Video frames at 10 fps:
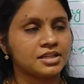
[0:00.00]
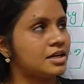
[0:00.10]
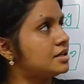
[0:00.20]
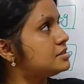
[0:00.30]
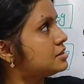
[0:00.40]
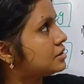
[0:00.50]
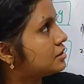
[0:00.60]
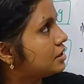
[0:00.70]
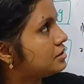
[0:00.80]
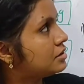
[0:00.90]
That is
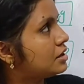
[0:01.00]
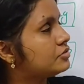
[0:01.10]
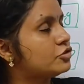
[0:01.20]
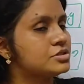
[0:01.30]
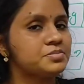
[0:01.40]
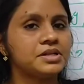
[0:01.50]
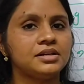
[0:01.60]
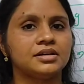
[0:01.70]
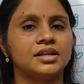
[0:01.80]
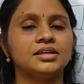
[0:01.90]
in reinforcement
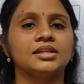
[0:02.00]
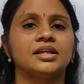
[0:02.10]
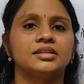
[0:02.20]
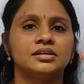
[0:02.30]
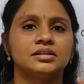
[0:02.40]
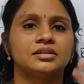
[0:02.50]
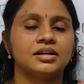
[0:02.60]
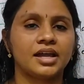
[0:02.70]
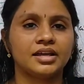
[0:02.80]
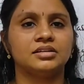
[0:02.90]
learning,
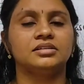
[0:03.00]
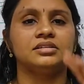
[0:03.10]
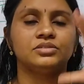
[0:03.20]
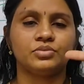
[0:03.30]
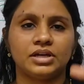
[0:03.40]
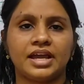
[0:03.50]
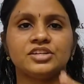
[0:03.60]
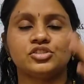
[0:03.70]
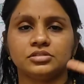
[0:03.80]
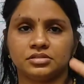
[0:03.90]
the
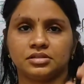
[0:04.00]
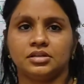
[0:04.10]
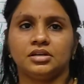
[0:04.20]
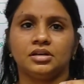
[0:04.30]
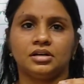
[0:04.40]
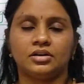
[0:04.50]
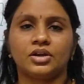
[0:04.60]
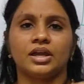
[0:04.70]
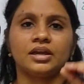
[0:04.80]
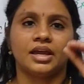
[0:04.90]
agent,
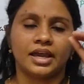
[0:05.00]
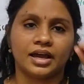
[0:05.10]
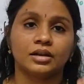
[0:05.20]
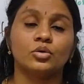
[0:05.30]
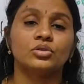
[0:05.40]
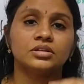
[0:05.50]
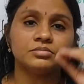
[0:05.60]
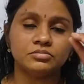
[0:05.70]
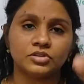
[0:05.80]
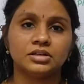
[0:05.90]
okay,
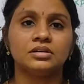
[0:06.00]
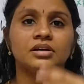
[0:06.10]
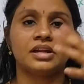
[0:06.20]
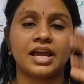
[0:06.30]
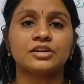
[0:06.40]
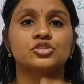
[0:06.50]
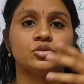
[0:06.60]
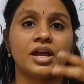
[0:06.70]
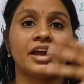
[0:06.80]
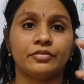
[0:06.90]
algorithm will react to
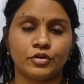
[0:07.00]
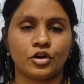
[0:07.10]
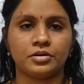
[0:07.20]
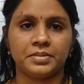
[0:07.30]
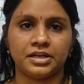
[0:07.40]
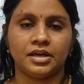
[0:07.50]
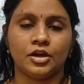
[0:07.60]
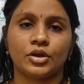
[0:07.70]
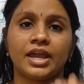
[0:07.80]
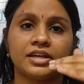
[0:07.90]
the environment.
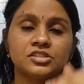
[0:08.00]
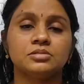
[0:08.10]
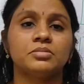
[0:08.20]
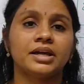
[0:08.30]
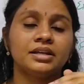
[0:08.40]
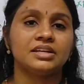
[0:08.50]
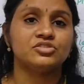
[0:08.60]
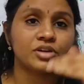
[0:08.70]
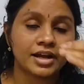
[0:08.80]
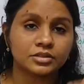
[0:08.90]
Okay, agent might
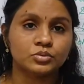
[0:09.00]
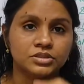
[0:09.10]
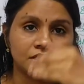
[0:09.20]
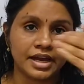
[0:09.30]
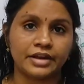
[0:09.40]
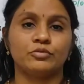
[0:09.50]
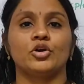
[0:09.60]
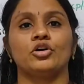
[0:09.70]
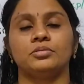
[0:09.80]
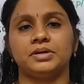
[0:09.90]
interact with the
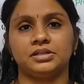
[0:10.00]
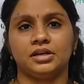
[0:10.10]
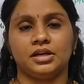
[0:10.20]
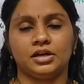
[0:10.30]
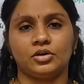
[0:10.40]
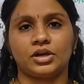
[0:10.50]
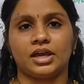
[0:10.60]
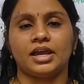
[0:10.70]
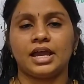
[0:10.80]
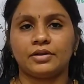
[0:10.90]
environment.
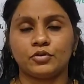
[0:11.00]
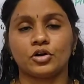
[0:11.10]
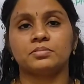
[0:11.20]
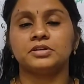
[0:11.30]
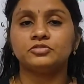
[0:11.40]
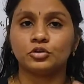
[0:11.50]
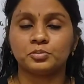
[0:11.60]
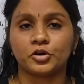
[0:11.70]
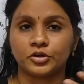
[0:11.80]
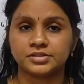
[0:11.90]
Okay, environment for
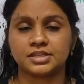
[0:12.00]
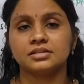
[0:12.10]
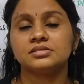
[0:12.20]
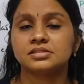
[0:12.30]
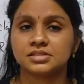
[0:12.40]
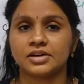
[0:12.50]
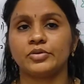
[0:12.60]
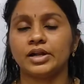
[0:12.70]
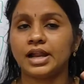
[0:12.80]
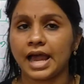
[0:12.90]
producing
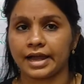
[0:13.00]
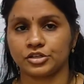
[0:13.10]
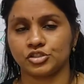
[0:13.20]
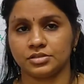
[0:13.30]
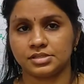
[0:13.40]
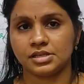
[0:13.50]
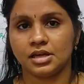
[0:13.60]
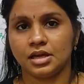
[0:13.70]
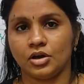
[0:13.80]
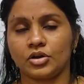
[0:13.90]
several actions.
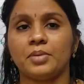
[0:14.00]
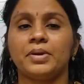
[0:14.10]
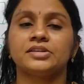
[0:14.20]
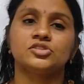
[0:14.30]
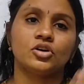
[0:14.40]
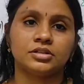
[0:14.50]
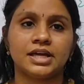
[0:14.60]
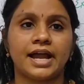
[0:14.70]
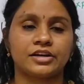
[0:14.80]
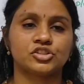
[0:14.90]
Okay, based on
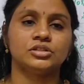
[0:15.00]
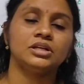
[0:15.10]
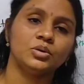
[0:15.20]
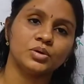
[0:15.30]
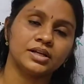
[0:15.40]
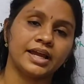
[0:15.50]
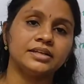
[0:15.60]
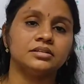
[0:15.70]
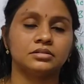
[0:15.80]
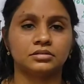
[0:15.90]
the action he will
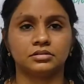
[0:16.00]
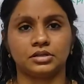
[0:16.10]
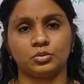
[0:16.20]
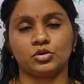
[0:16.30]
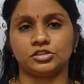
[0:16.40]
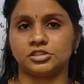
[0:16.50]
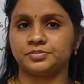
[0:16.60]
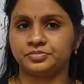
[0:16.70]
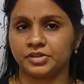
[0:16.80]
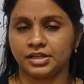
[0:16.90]
get a reward.
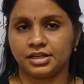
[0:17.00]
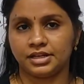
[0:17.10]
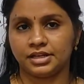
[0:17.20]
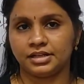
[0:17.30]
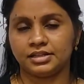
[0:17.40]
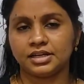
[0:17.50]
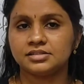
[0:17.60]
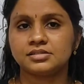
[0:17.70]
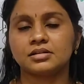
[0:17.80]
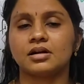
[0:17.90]
That
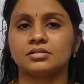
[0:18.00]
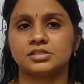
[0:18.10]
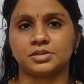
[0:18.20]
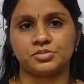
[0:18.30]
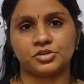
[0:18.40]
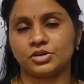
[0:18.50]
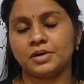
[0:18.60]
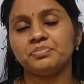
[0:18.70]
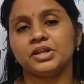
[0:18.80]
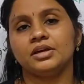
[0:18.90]
is the concept.
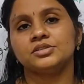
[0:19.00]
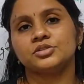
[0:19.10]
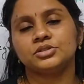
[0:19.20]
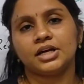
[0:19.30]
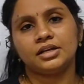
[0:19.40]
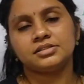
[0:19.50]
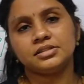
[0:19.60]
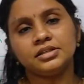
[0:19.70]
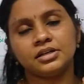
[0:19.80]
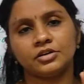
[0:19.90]
Okay, so that is
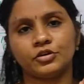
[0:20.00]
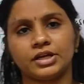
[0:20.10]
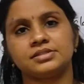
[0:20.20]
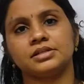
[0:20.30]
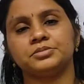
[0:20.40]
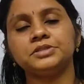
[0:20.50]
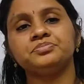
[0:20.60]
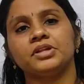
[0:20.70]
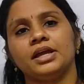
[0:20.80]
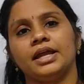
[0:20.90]
it. For
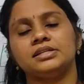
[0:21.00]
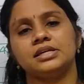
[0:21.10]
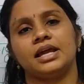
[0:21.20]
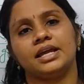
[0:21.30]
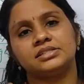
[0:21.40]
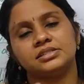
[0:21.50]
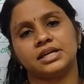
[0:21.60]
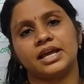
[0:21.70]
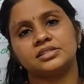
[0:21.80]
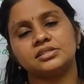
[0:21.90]
example,
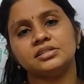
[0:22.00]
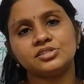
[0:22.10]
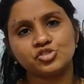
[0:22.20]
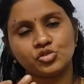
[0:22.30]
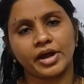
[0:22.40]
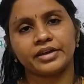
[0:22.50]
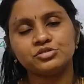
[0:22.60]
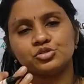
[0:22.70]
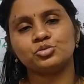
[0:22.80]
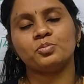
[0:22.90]
agent is
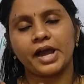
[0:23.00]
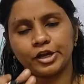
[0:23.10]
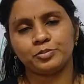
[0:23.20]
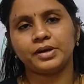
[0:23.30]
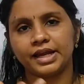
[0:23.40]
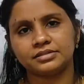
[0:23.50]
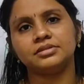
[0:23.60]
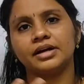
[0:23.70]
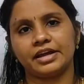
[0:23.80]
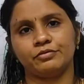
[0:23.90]
trying to manipulate
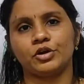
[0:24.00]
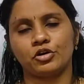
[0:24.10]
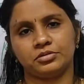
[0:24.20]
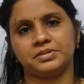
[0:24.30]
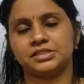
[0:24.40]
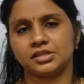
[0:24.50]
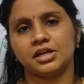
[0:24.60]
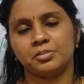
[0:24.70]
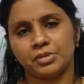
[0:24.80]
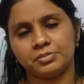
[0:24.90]
the environment
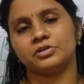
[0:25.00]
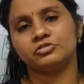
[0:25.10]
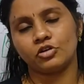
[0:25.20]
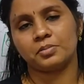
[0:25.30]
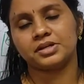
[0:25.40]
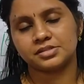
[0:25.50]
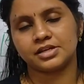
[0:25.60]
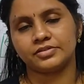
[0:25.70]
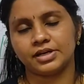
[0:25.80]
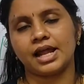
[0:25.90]
by performing
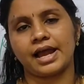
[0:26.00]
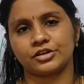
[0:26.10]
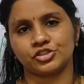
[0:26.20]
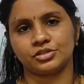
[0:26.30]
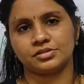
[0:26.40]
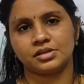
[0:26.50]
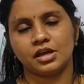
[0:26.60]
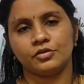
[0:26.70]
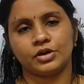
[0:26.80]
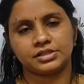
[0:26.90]
several actions.
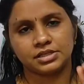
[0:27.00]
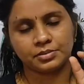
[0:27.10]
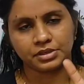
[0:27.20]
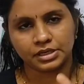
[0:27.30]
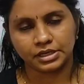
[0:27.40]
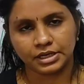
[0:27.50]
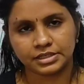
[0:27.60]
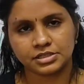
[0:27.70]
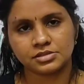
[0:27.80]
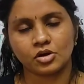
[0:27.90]
For example,
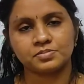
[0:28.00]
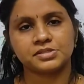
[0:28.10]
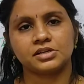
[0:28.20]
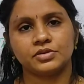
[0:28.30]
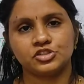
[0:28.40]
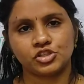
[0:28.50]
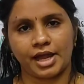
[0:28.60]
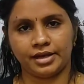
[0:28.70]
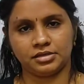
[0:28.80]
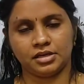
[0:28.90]
let us observe a
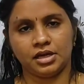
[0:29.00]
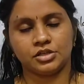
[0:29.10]
child.